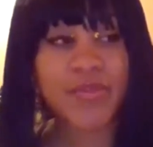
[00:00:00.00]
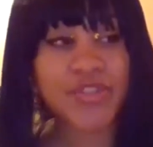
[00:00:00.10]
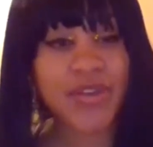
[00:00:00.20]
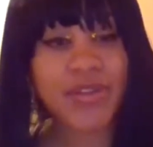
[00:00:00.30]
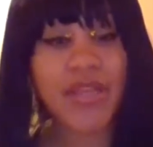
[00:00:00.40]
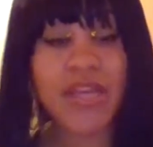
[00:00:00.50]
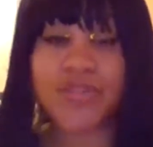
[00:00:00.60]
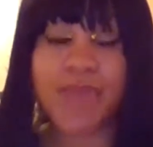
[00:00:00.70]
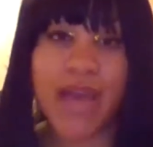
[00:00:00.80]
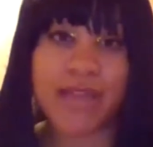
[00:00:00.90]
But you have to look
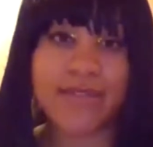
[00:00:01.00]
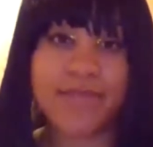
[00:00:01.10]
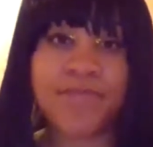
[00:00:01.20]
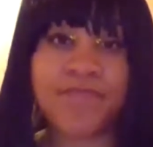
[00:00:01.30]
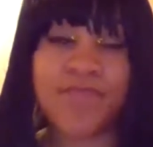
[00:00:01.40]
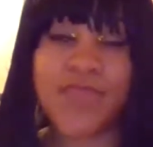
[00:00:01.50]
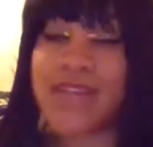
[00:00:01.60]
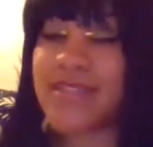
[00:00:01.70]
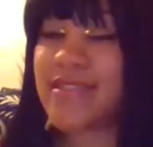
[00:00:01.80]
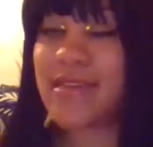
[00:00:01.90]
at your past.
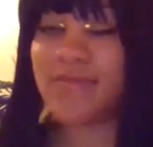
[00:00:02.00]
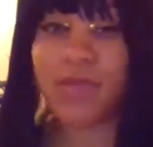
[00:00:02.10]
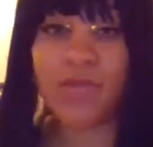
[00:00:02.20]
That's step